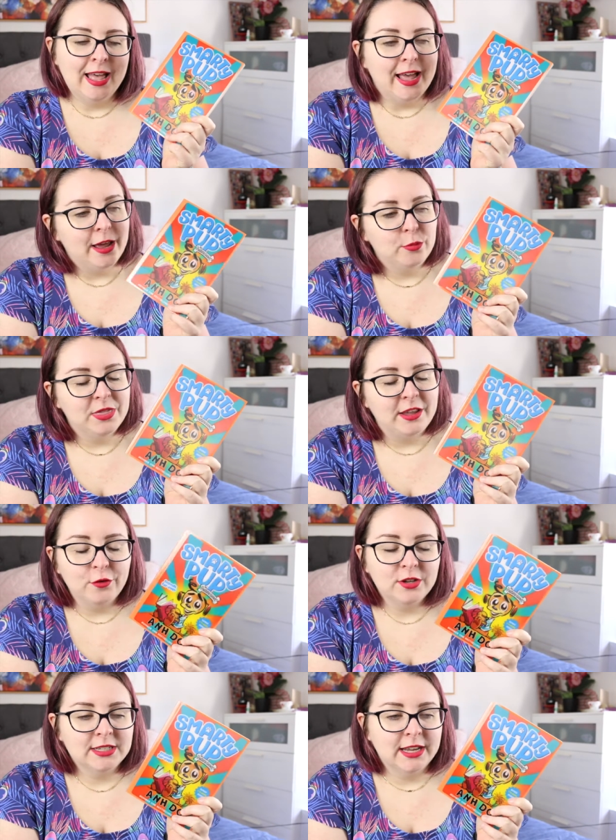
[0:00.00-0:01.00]
And when they
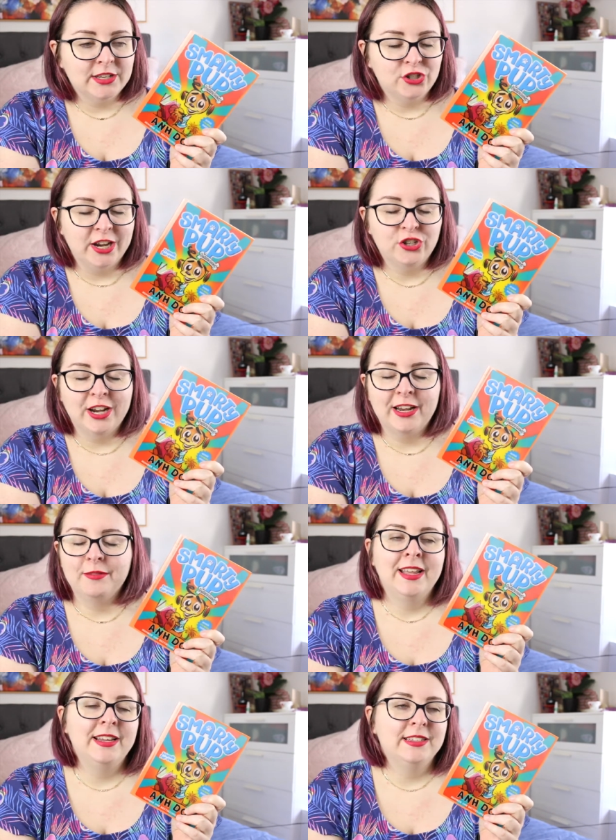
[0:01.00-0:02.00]
first get
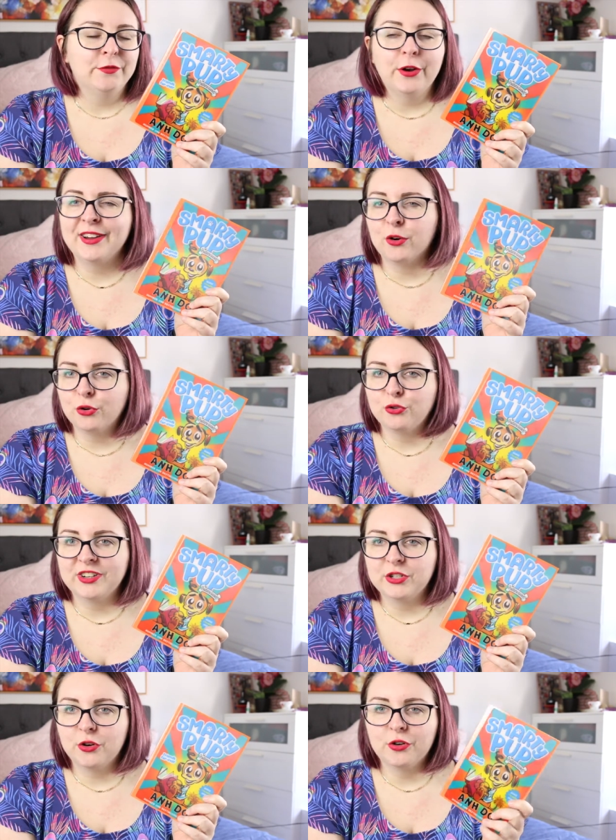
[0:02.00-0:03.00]
JJ, he's a very
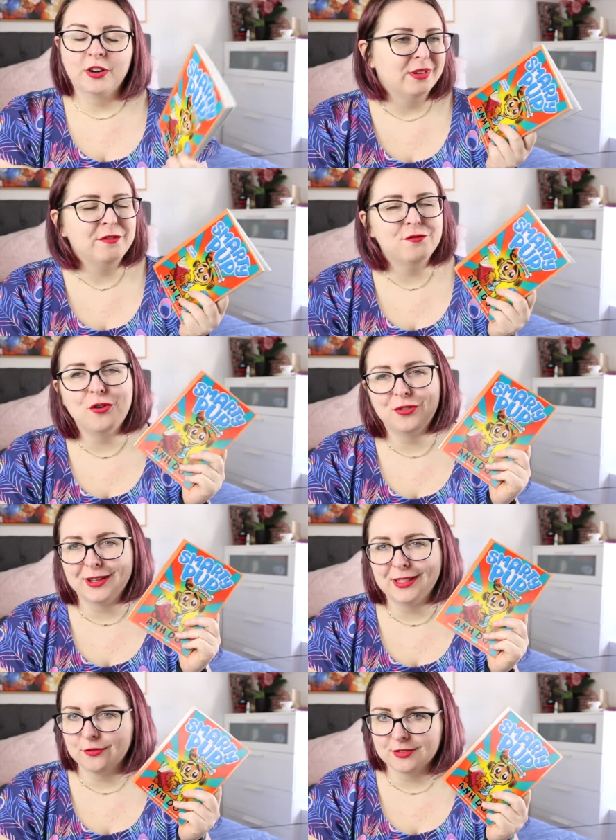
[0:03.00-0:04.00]
ordinary dog, if not the
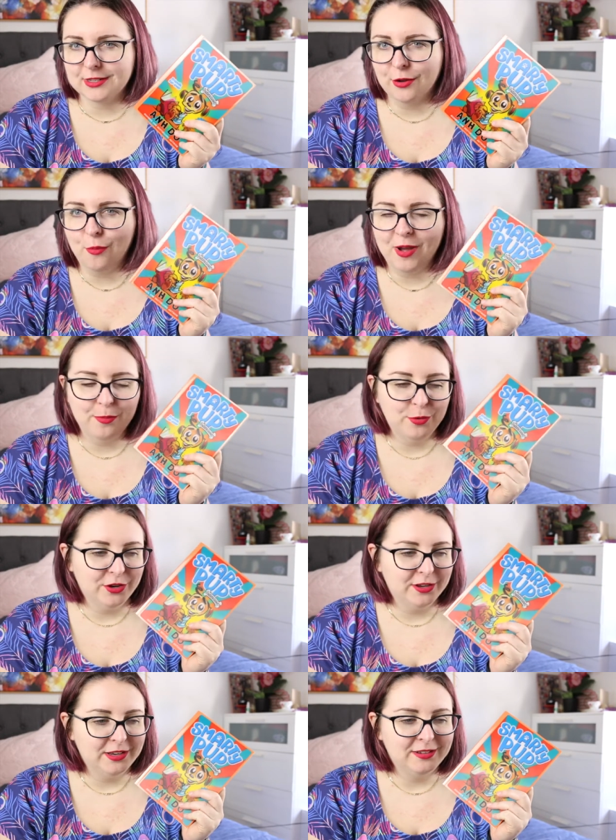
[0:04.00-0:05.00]
cleverest little pup
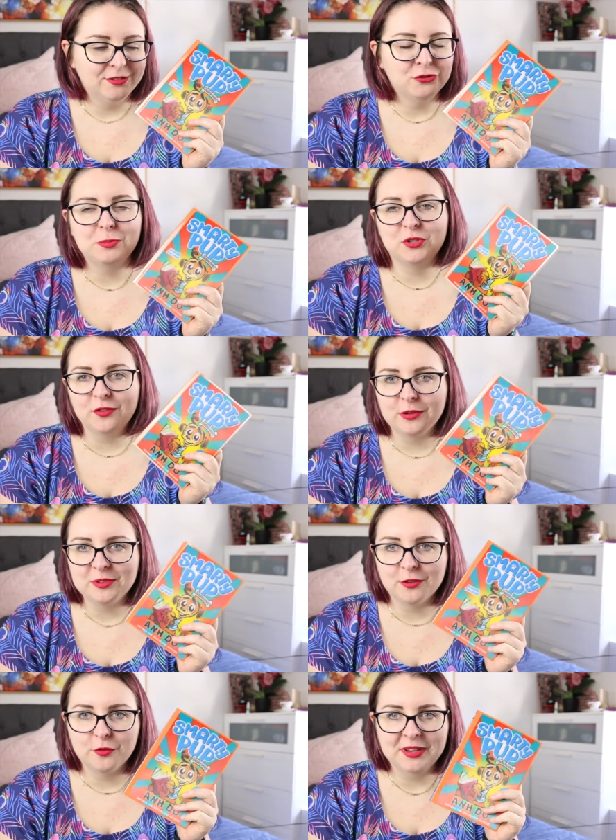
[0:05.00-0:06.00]
who trips over
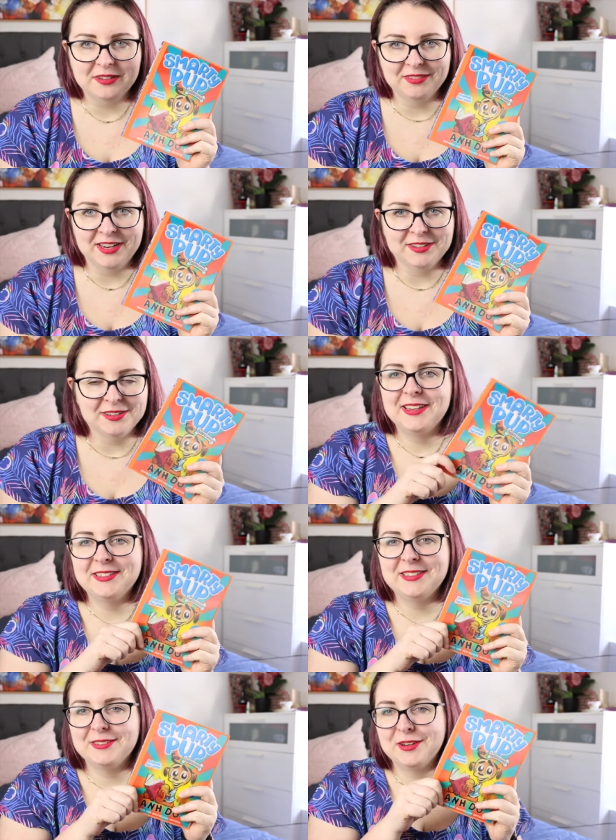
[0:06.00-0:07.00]
himself a bit and
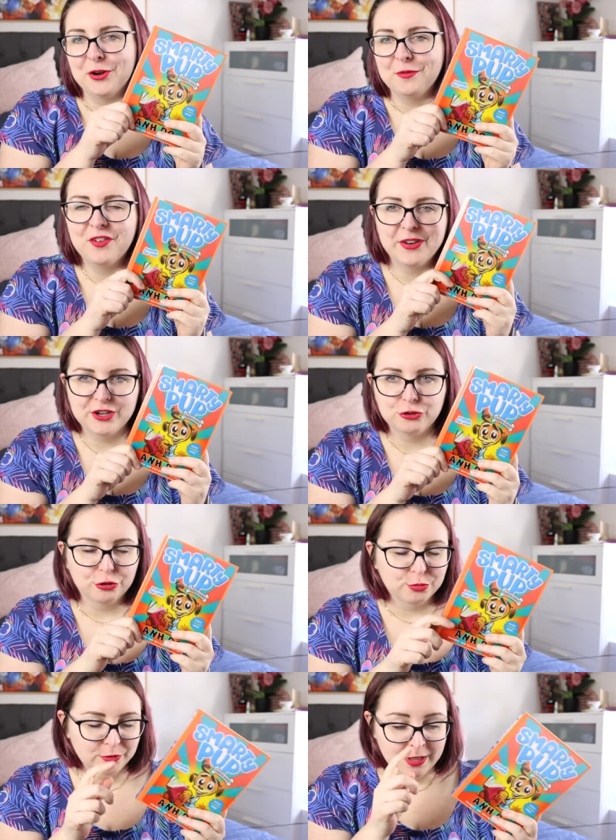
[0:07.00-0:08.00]
is, you know, very
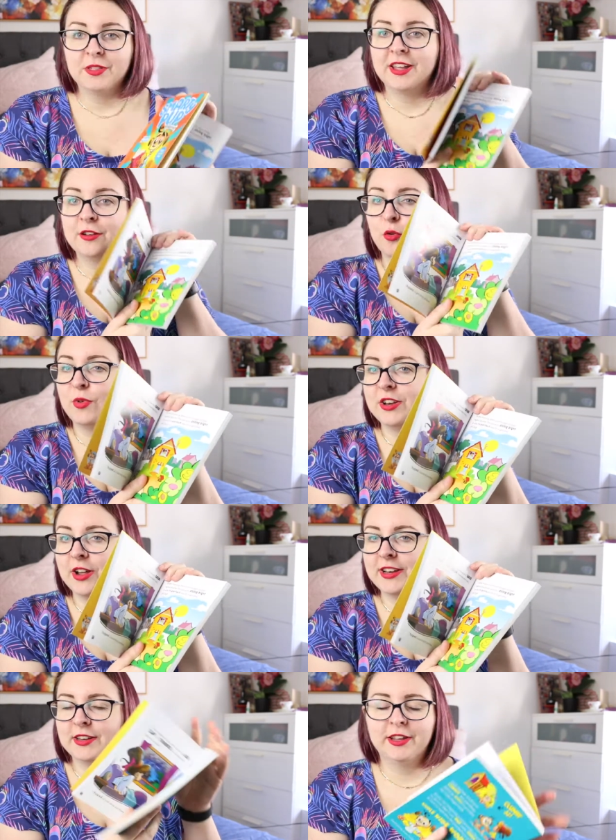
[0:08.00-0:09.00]
adorable. But then one
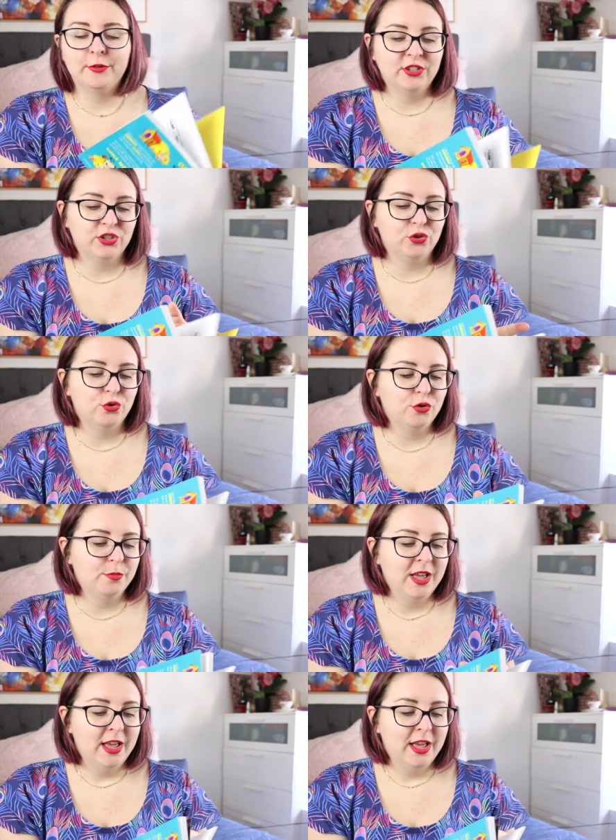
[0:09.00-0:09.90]
night there is a storm,